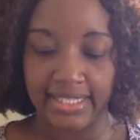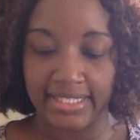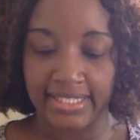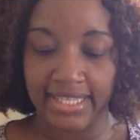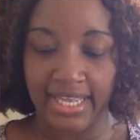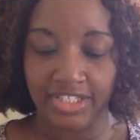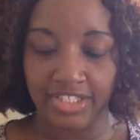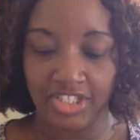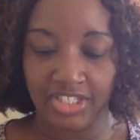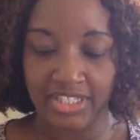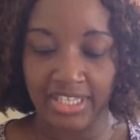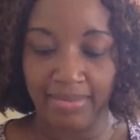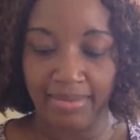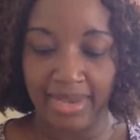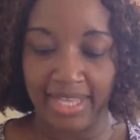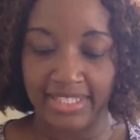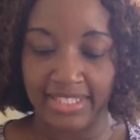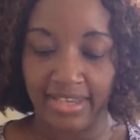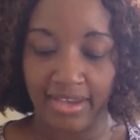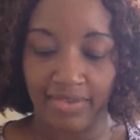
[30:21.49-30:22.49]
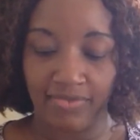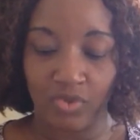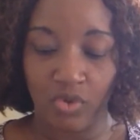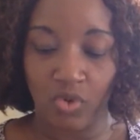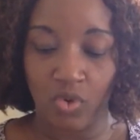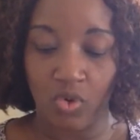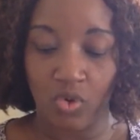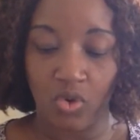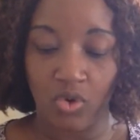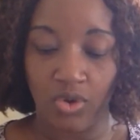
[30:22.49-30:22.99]
it's not just a matter of,
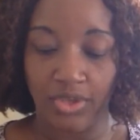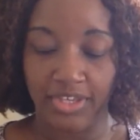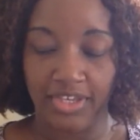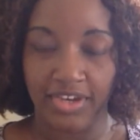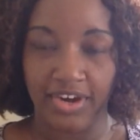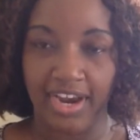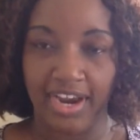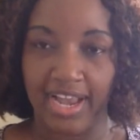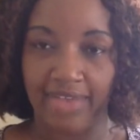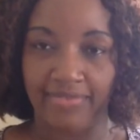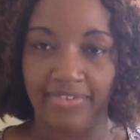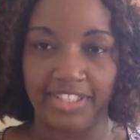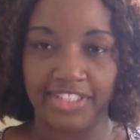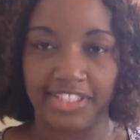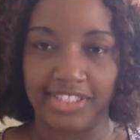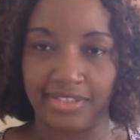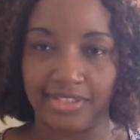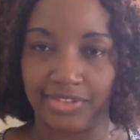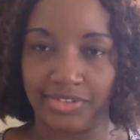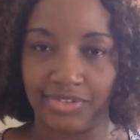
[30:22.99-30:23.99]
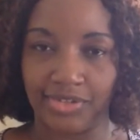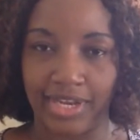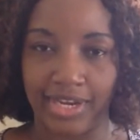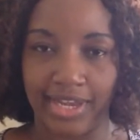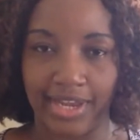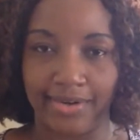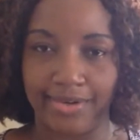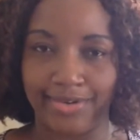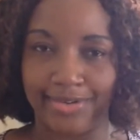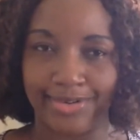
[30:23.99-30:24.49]
oh, you're having children
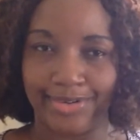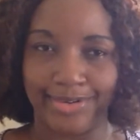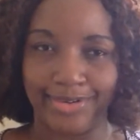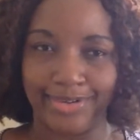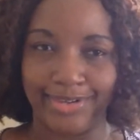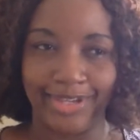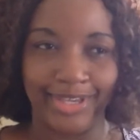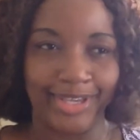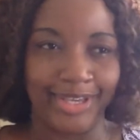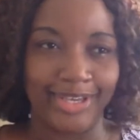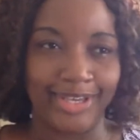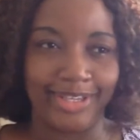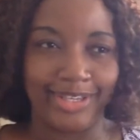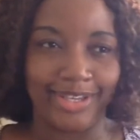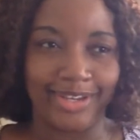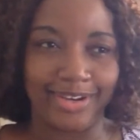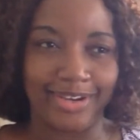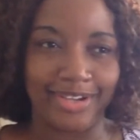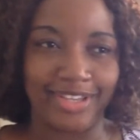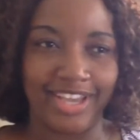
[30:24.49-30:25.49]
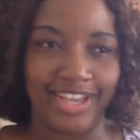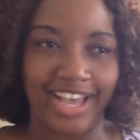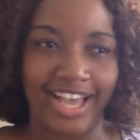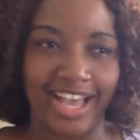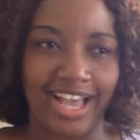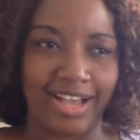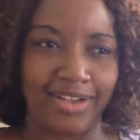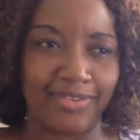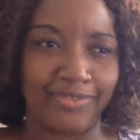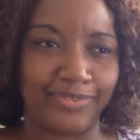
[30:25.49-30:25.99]
and, oh, you know, you
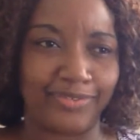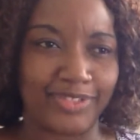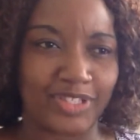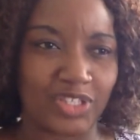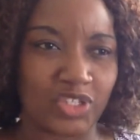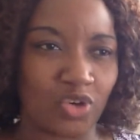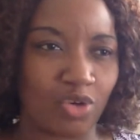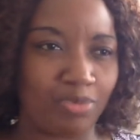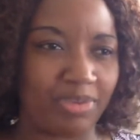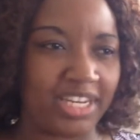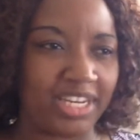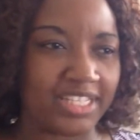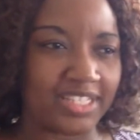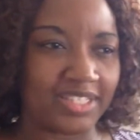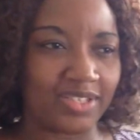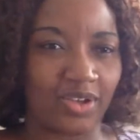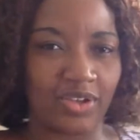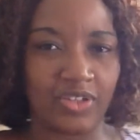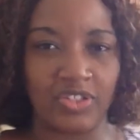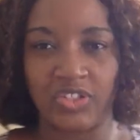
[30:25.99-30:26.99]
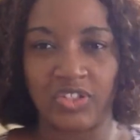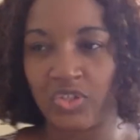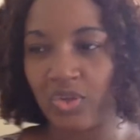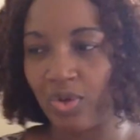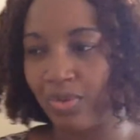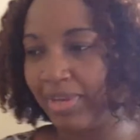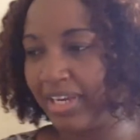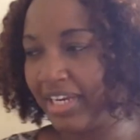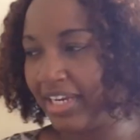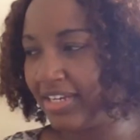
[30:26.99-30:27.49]
have so many sons,
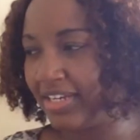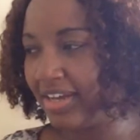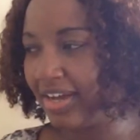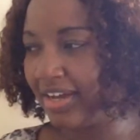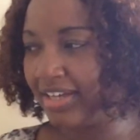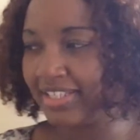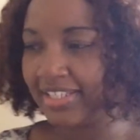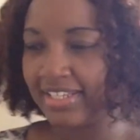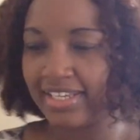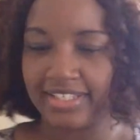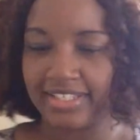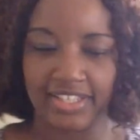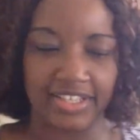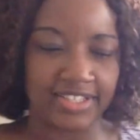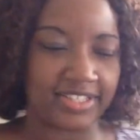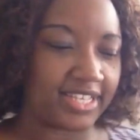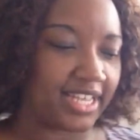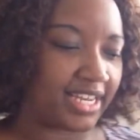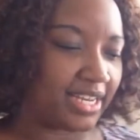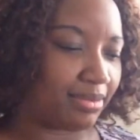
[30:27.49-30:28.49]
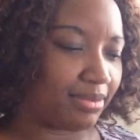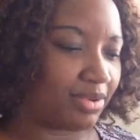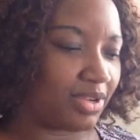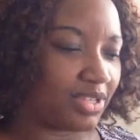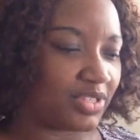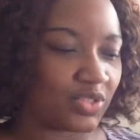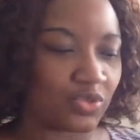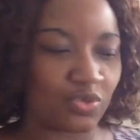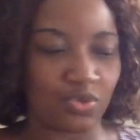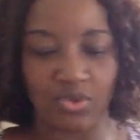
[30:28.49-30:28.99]
so many daughters, you send them go
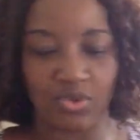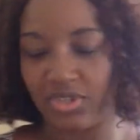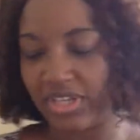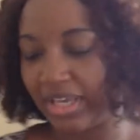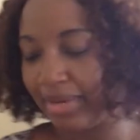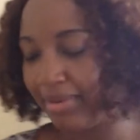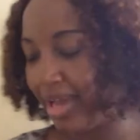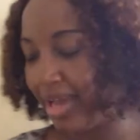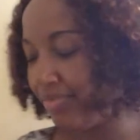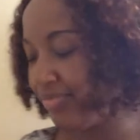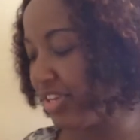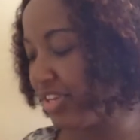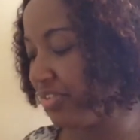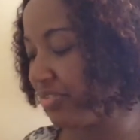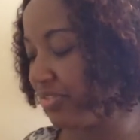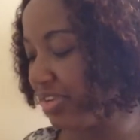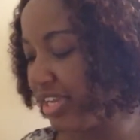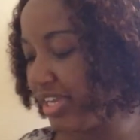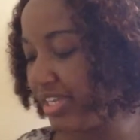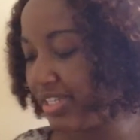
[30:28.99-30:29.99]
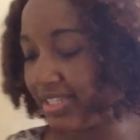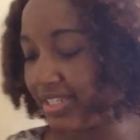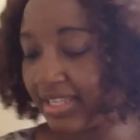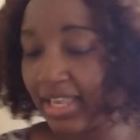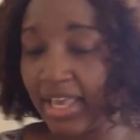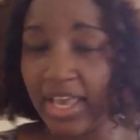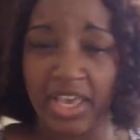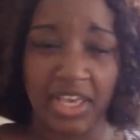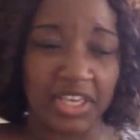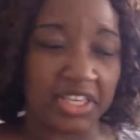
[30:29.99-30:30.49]
school, they have degrees,
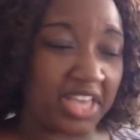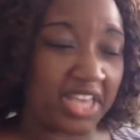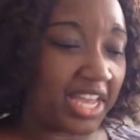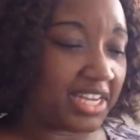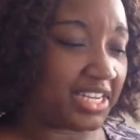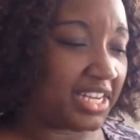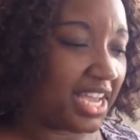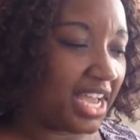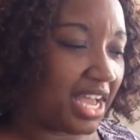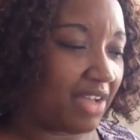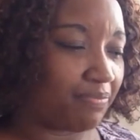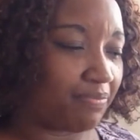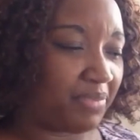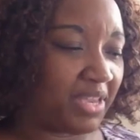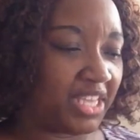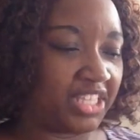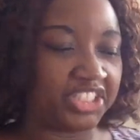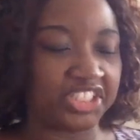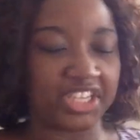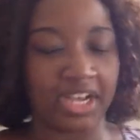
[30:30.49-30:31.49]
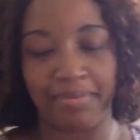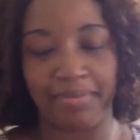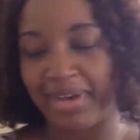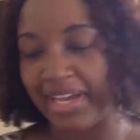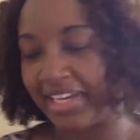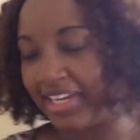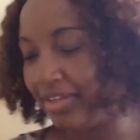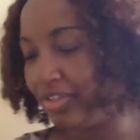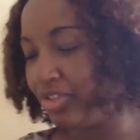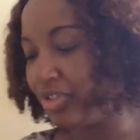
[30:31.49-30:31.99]
and they have big job,
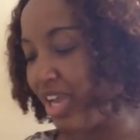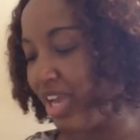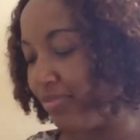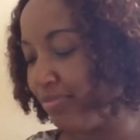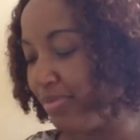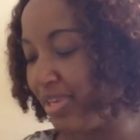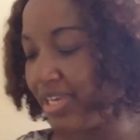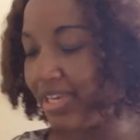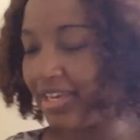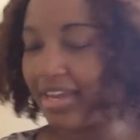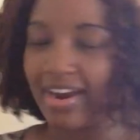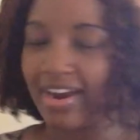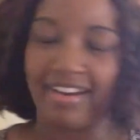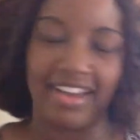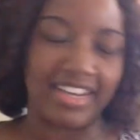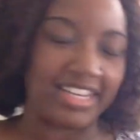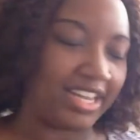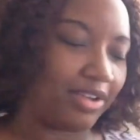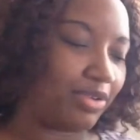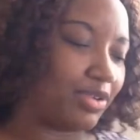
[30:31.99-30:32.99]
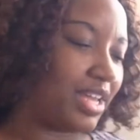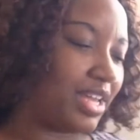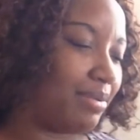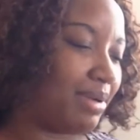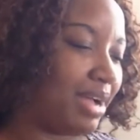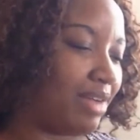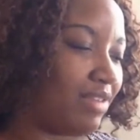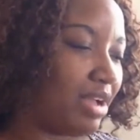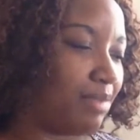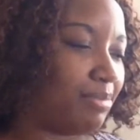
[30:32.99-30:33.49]
and they drive big car, and they they
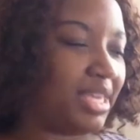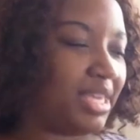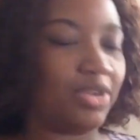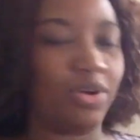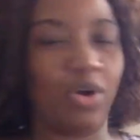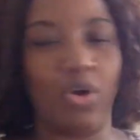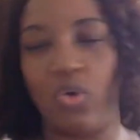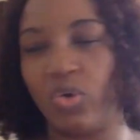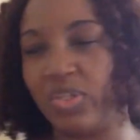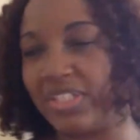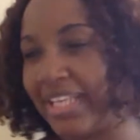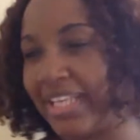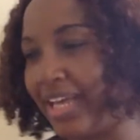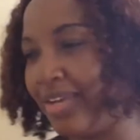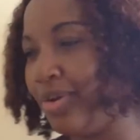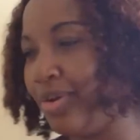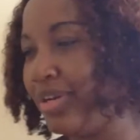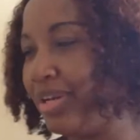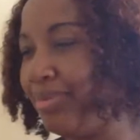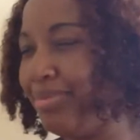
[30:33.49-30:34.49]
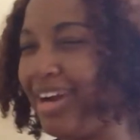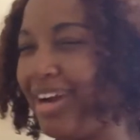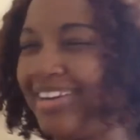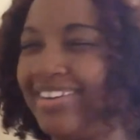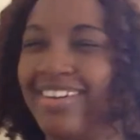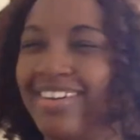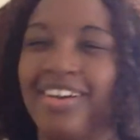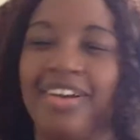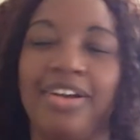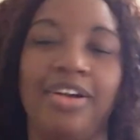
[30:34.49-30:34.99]
have a big house, and all they marry.
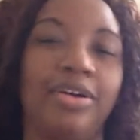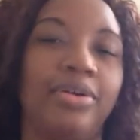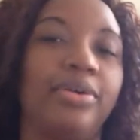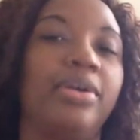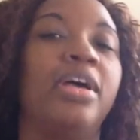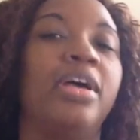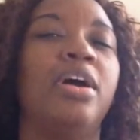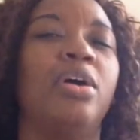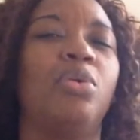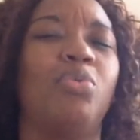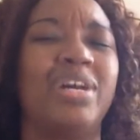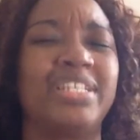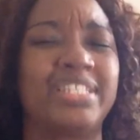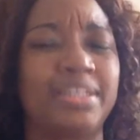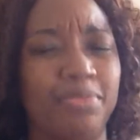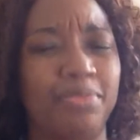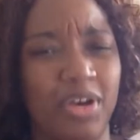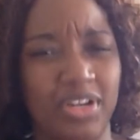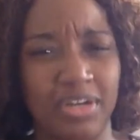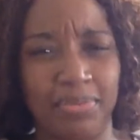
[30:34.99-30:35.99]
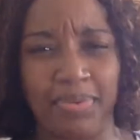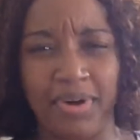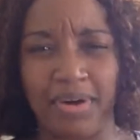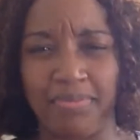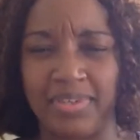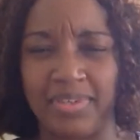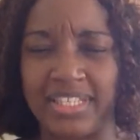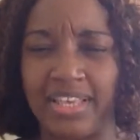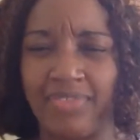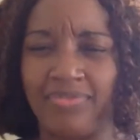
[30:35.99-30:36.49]
No! What about the
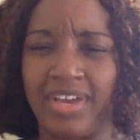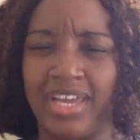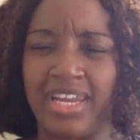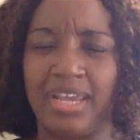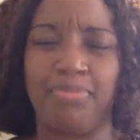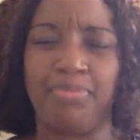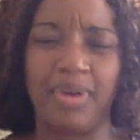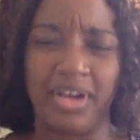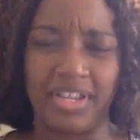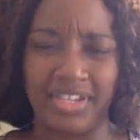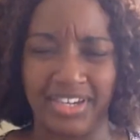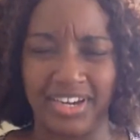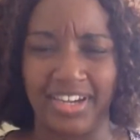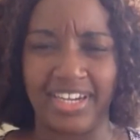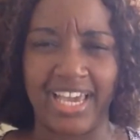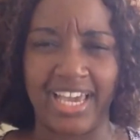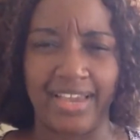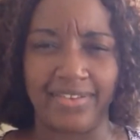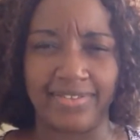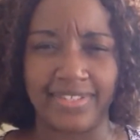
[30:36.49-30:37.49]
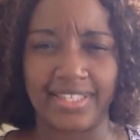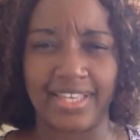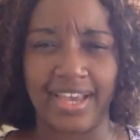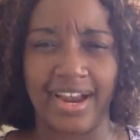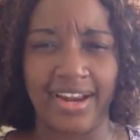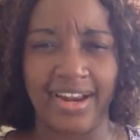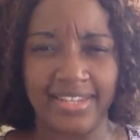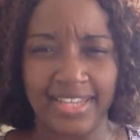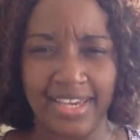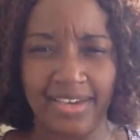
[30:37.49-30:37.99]
purpose of God upon their lives?
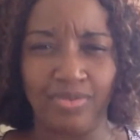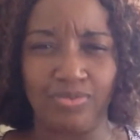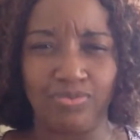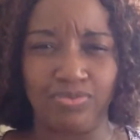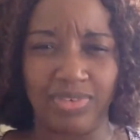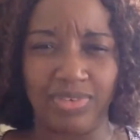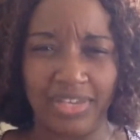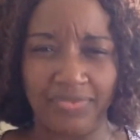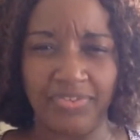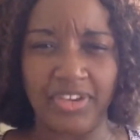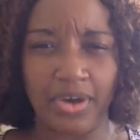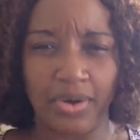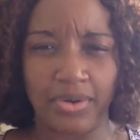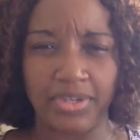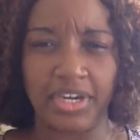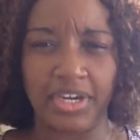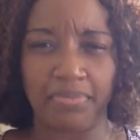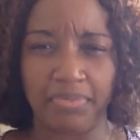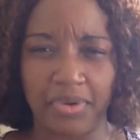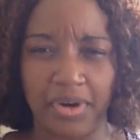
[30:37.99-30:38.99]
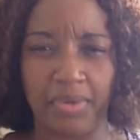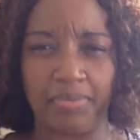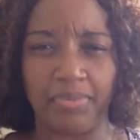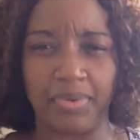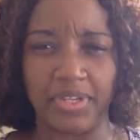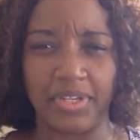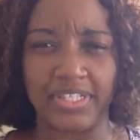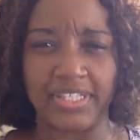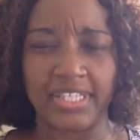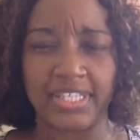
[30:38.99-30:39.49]
Are they living out their
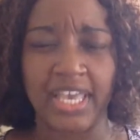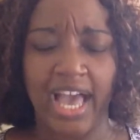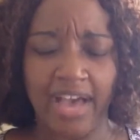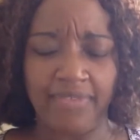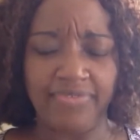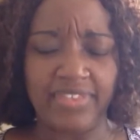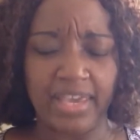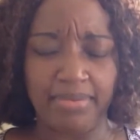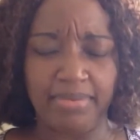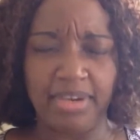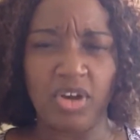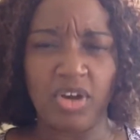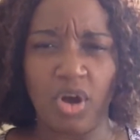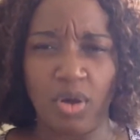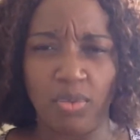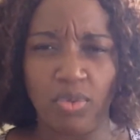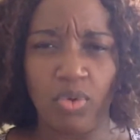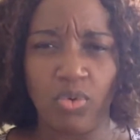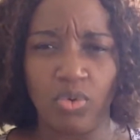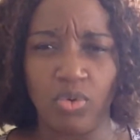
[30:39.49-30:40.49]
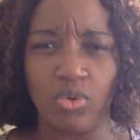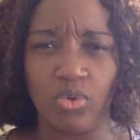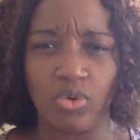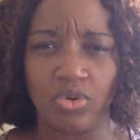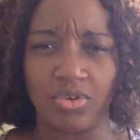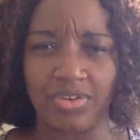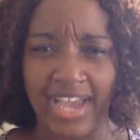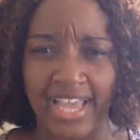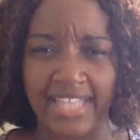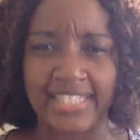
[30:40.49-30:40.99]
purpose? Have they become who
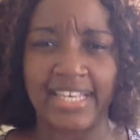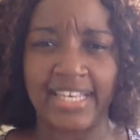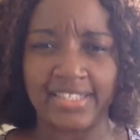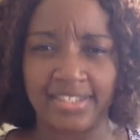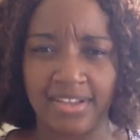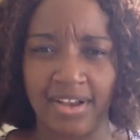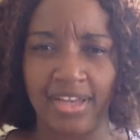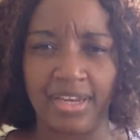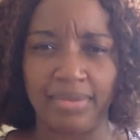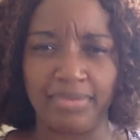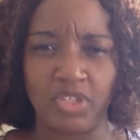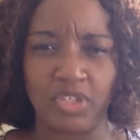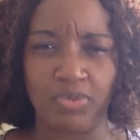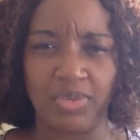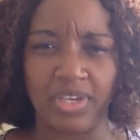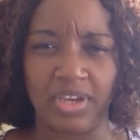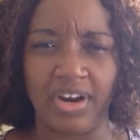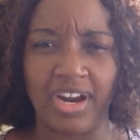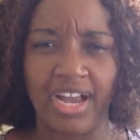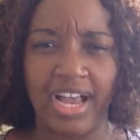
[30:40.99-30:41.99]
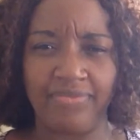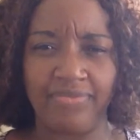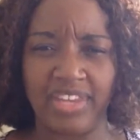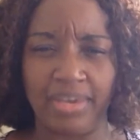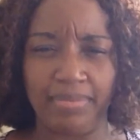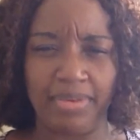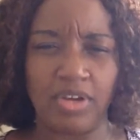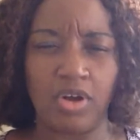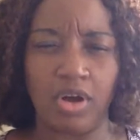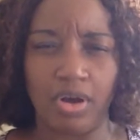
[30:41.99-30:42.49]
Christ has called them to be, or have they
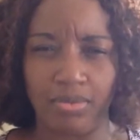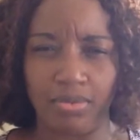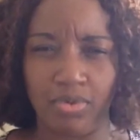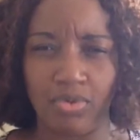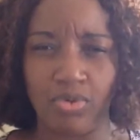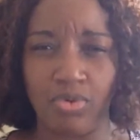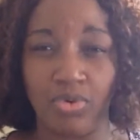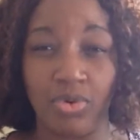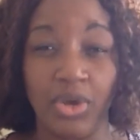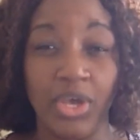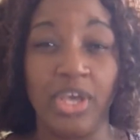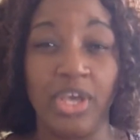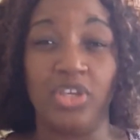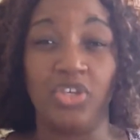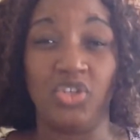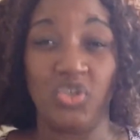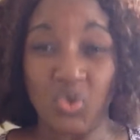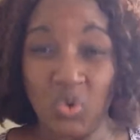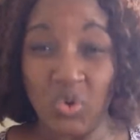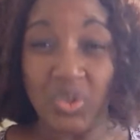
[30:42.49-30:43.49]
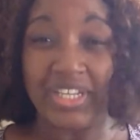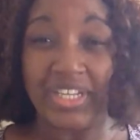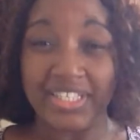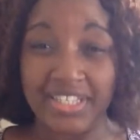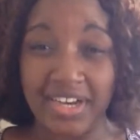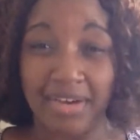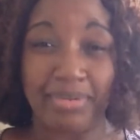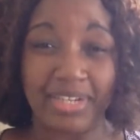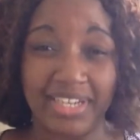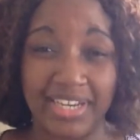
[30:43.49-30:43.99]
become who you
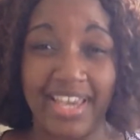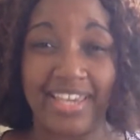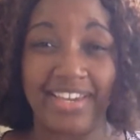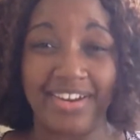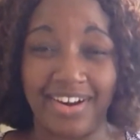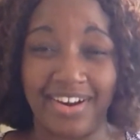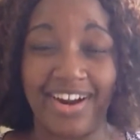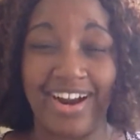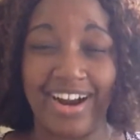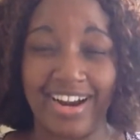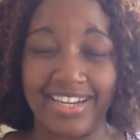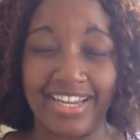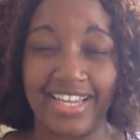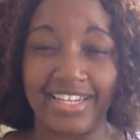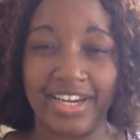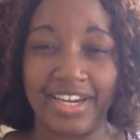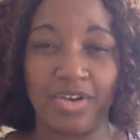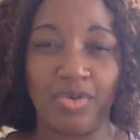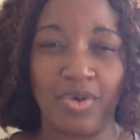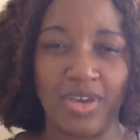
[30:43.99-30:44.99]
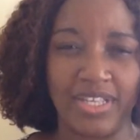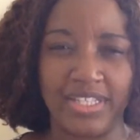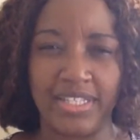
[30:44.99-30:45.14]
determined in your heart that they're going